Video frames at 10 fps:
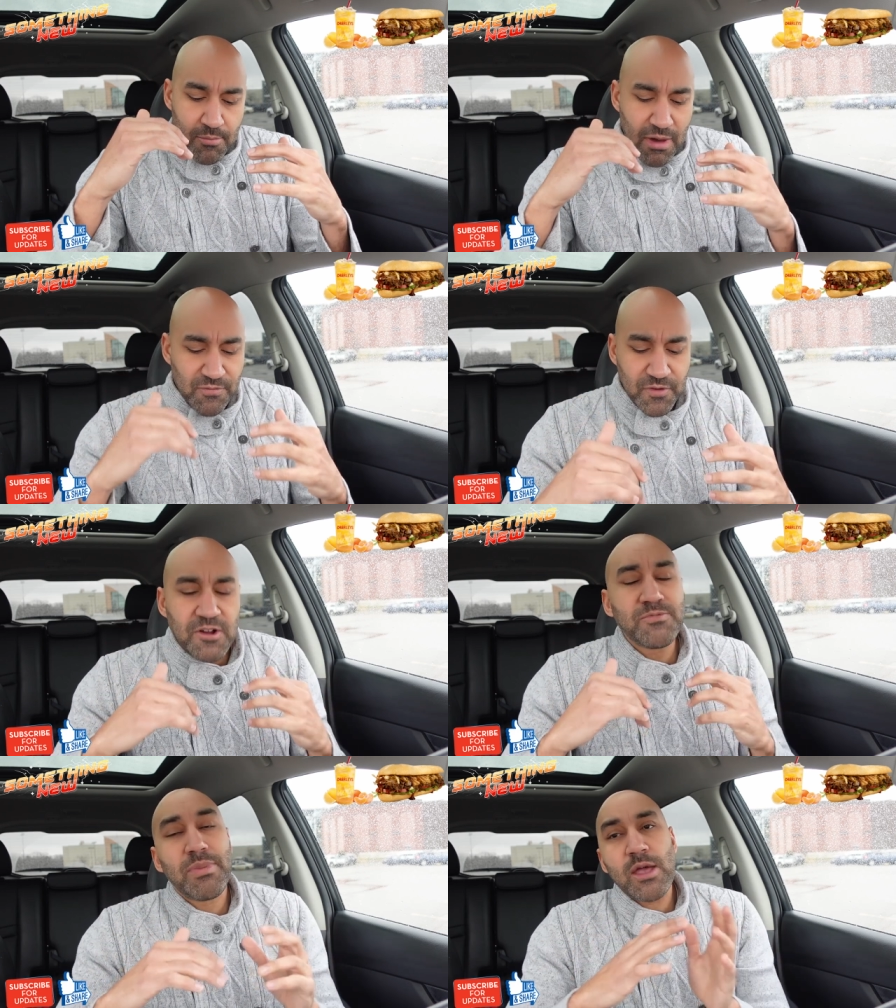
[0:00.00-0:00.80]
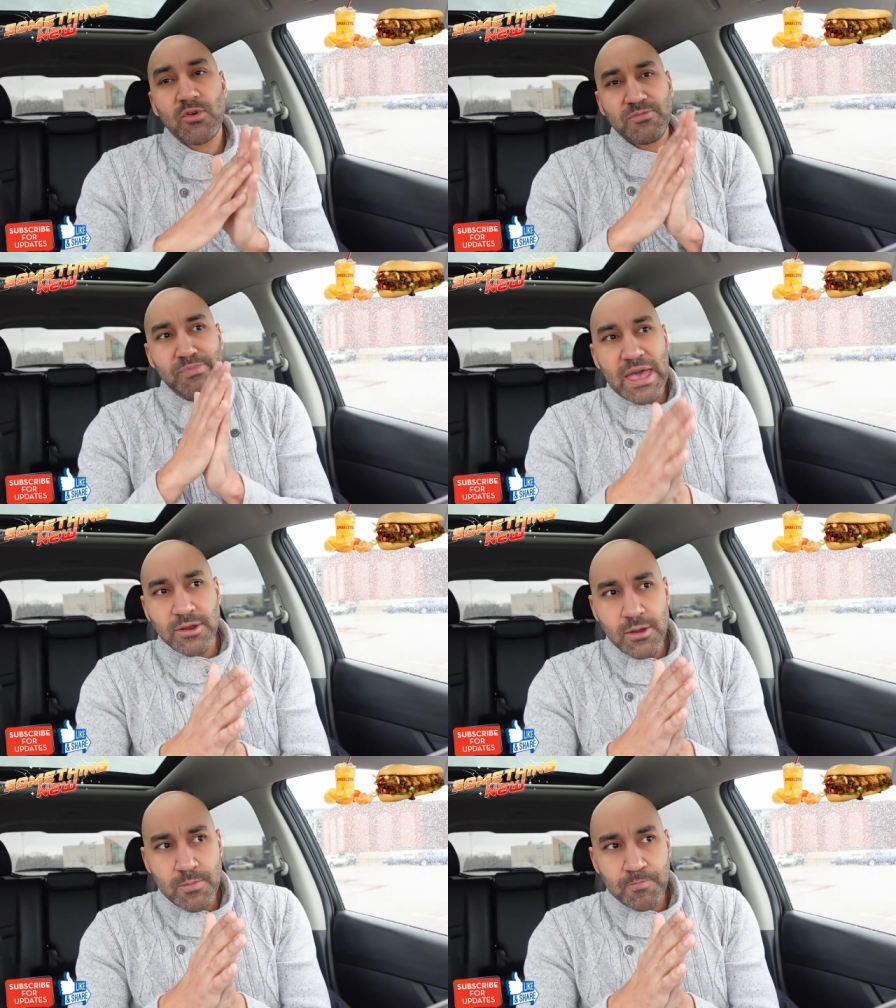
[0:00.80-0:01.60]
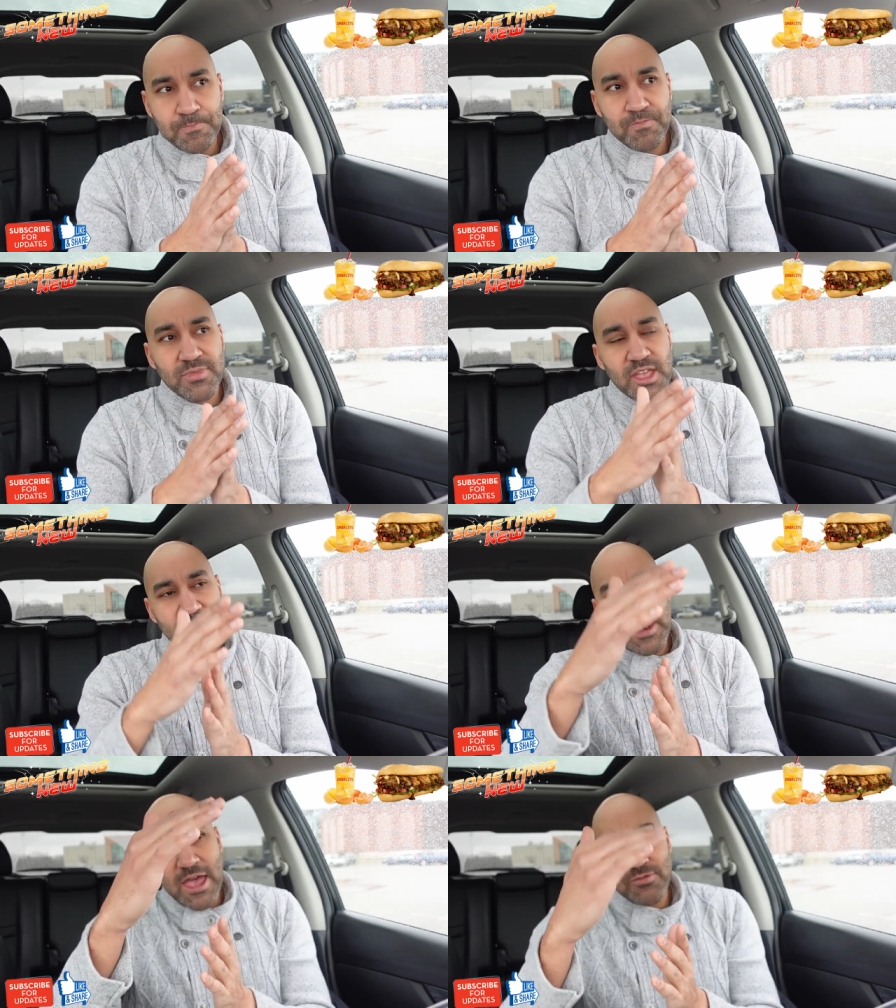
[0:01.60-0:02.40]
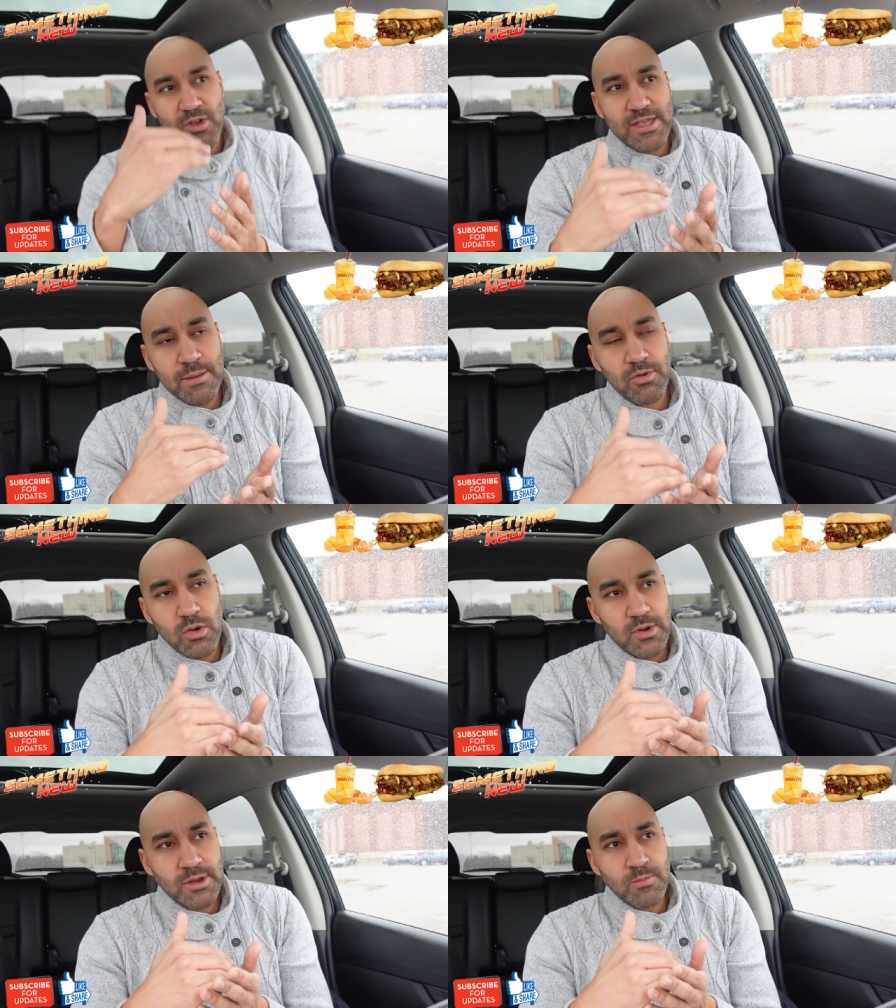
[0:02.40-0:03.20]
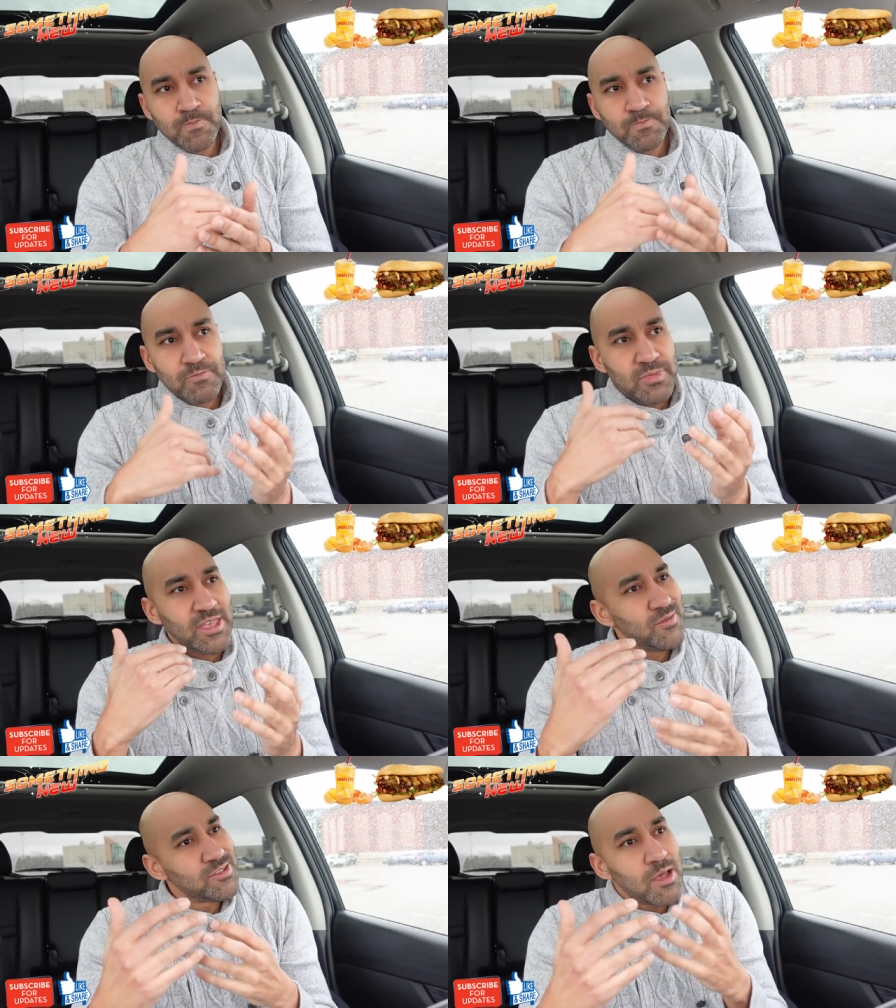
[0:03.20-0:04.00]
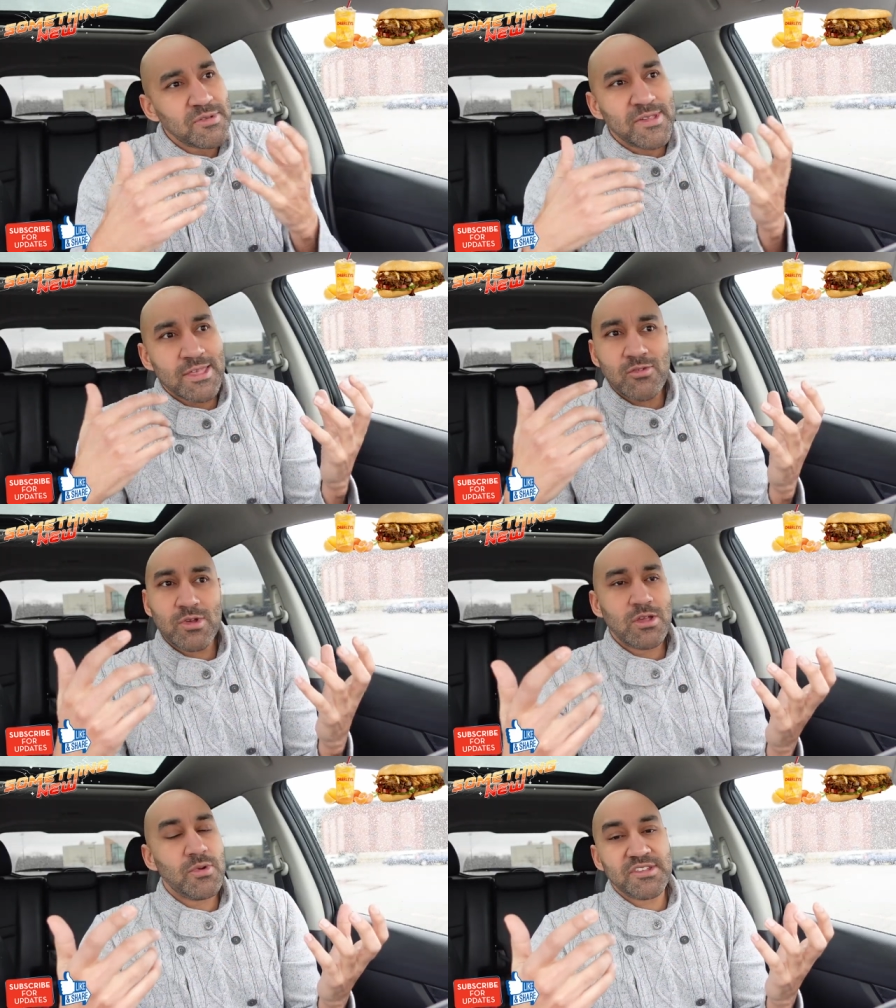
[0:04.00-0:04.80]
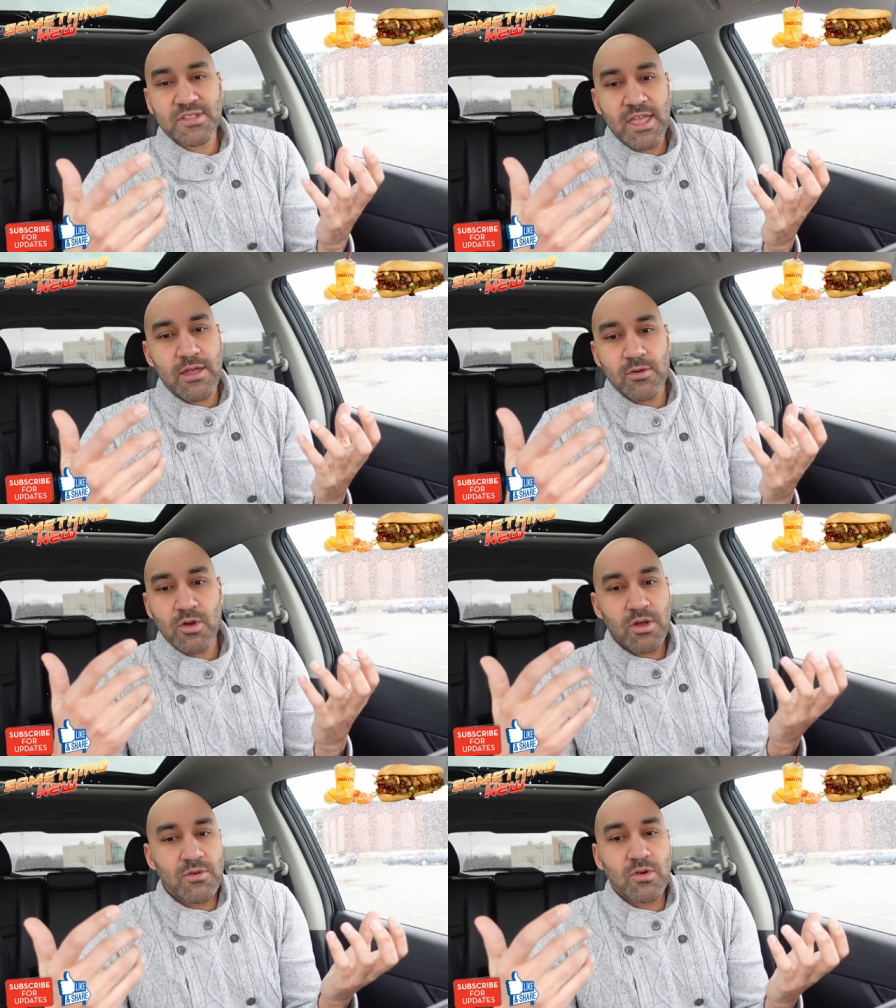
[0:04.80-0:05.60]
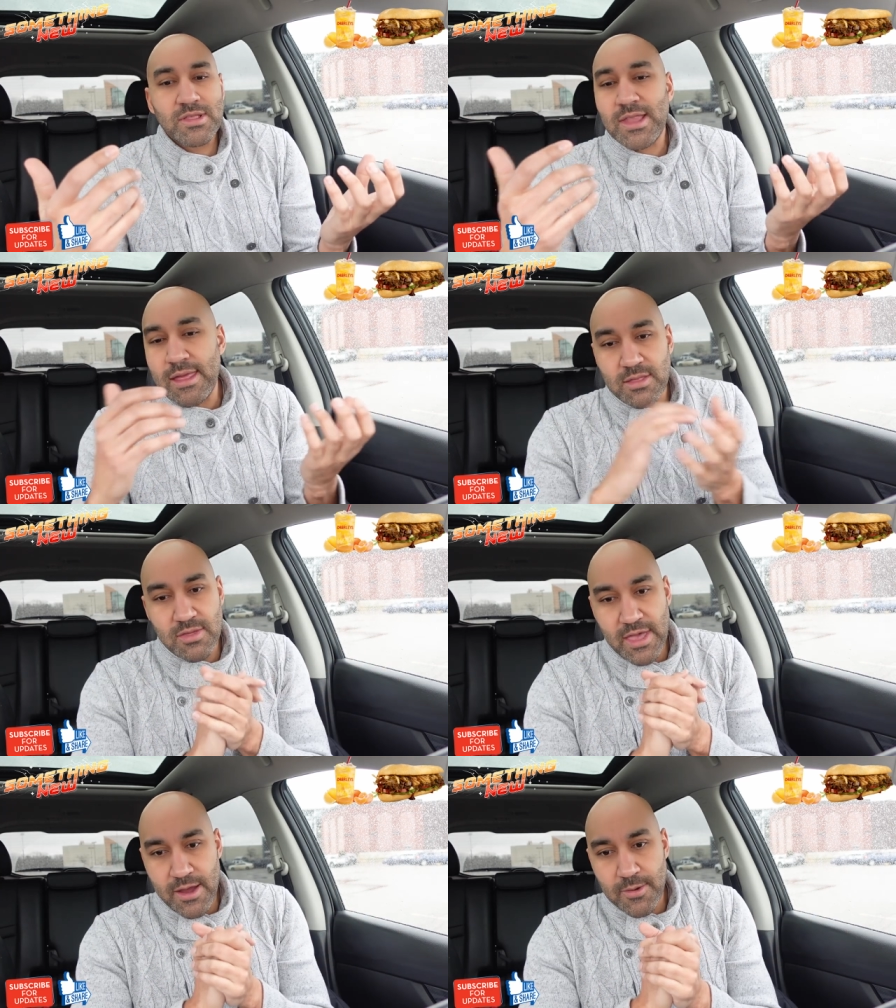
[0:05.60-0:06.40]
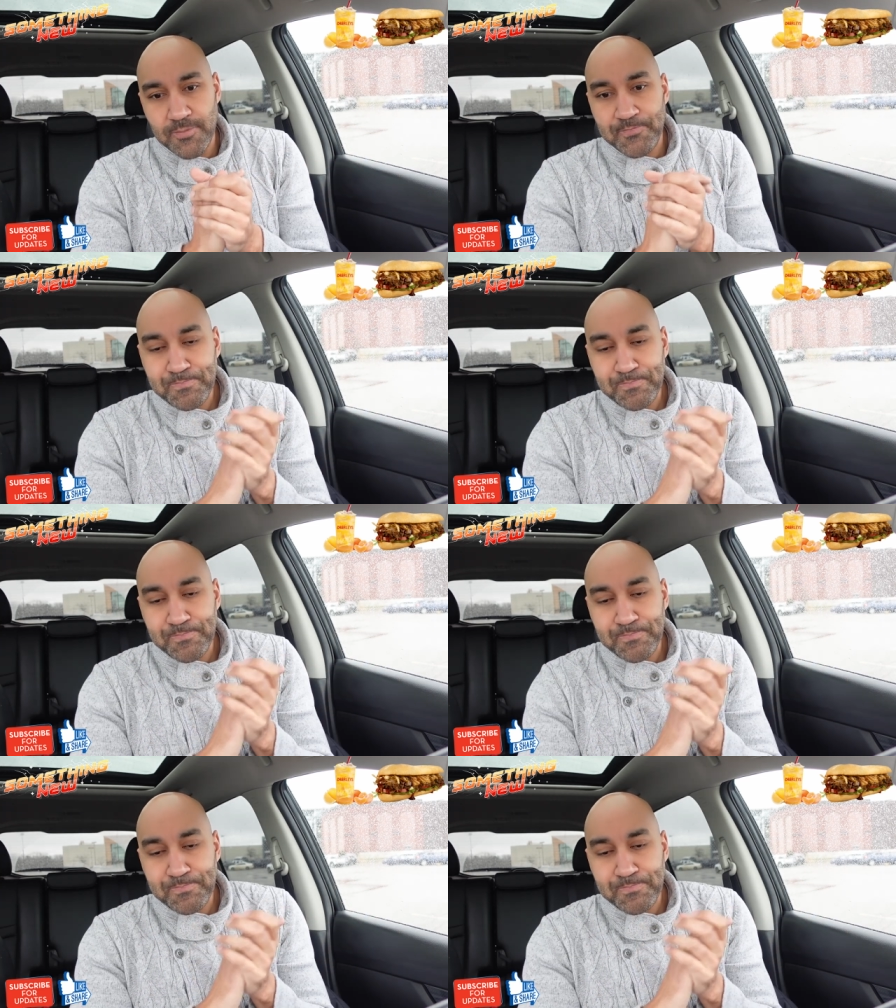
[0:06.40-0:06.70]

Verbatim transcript: My first bite was better. And then after I kept going, it was almost like it really wasn't there or, or lightly there.